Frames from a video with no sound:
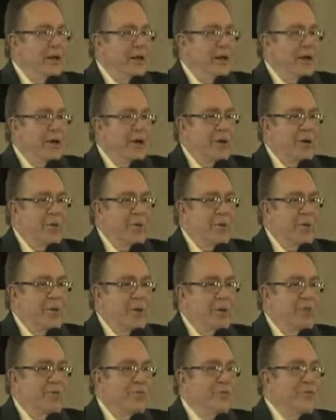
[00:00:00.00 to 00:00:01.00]
not only the
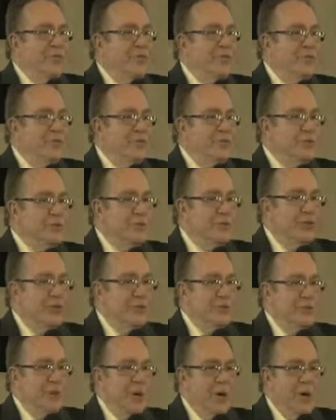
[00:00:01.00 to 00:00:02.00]
wonderful teacher she
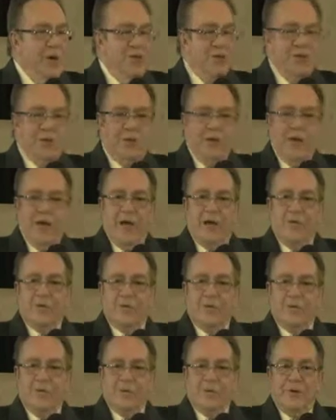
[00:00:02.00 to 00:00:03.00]
is, but also the
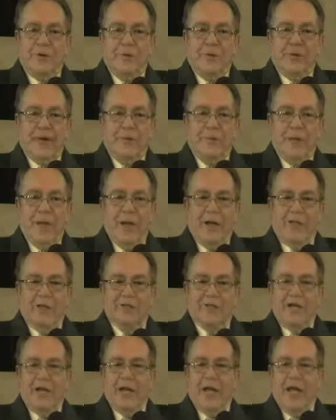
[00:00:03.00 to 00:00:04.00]
editor of the Creative That
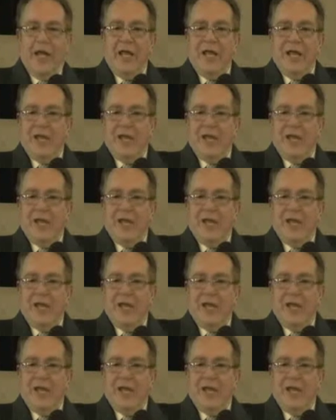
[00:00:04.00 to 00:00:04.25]
magazine,